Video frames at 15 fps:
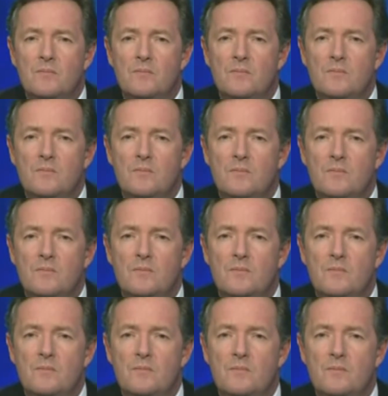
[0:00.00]

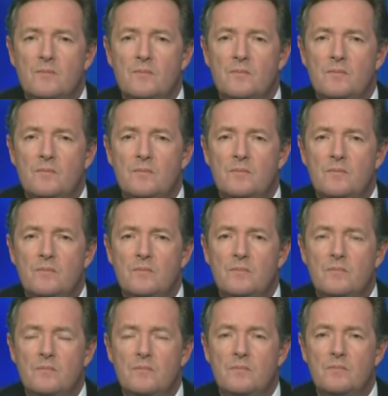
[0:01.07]

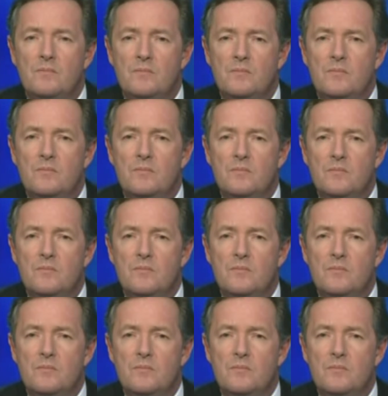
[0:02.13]
(silent)